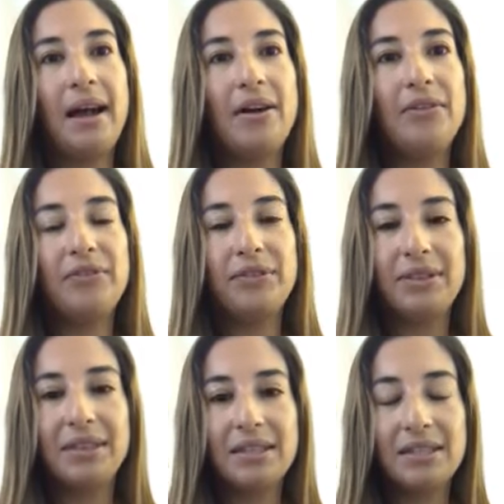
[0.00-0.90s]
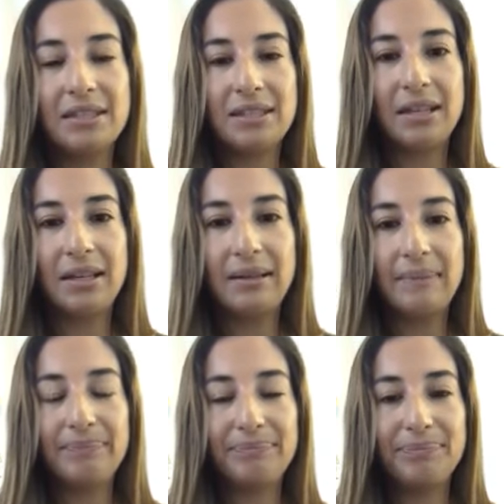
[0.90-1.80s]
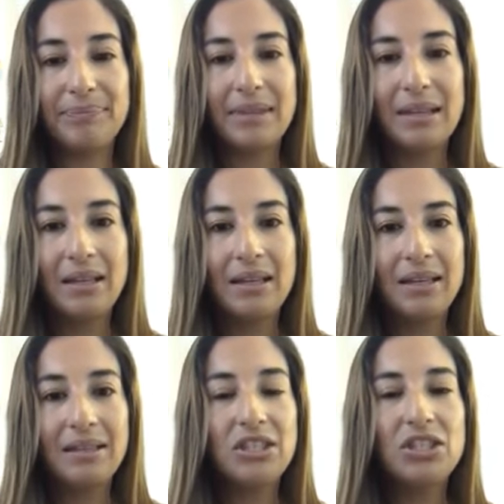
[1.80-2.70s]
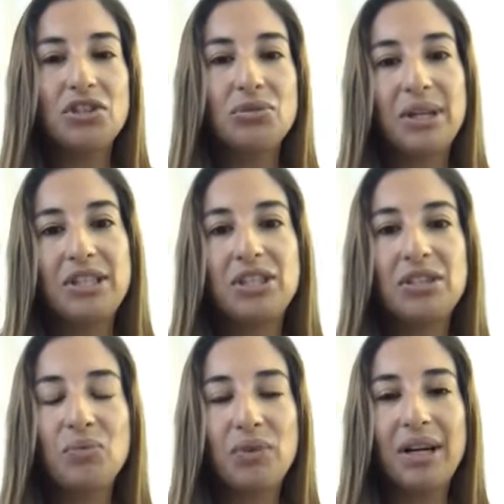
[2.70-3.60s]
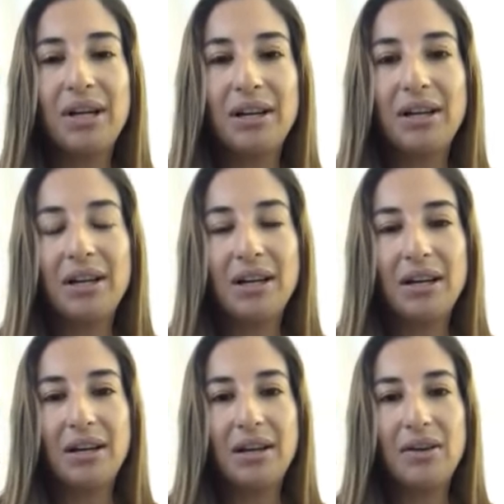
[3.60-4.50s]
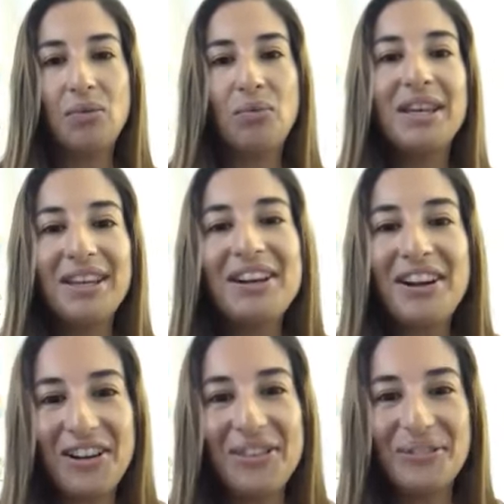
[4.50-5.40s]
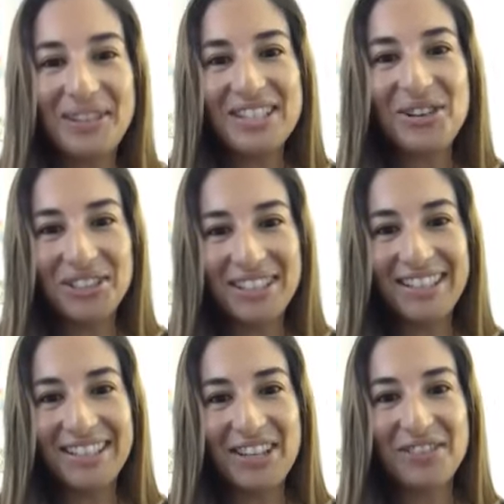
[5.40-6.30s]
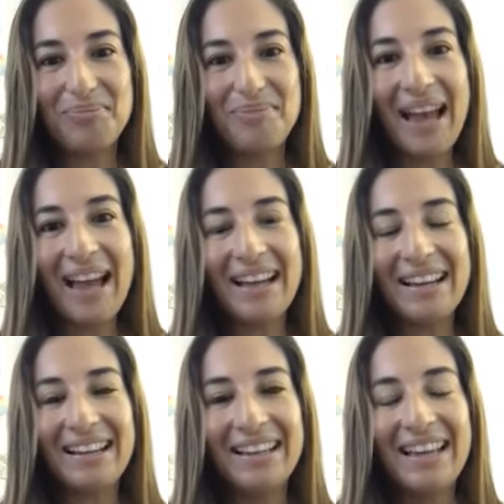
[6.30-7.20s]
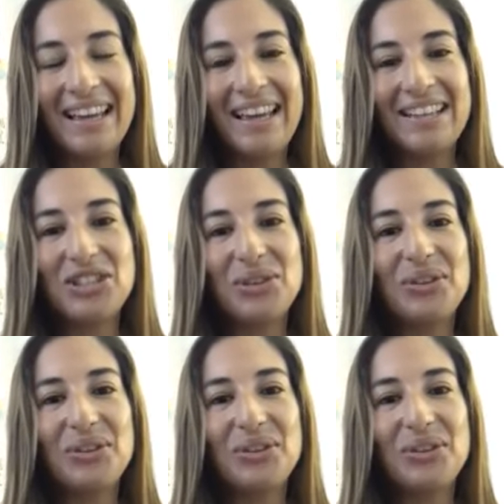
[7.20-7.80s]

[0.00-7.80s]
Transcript: have this situation where we are the ones holding ourselves back. And so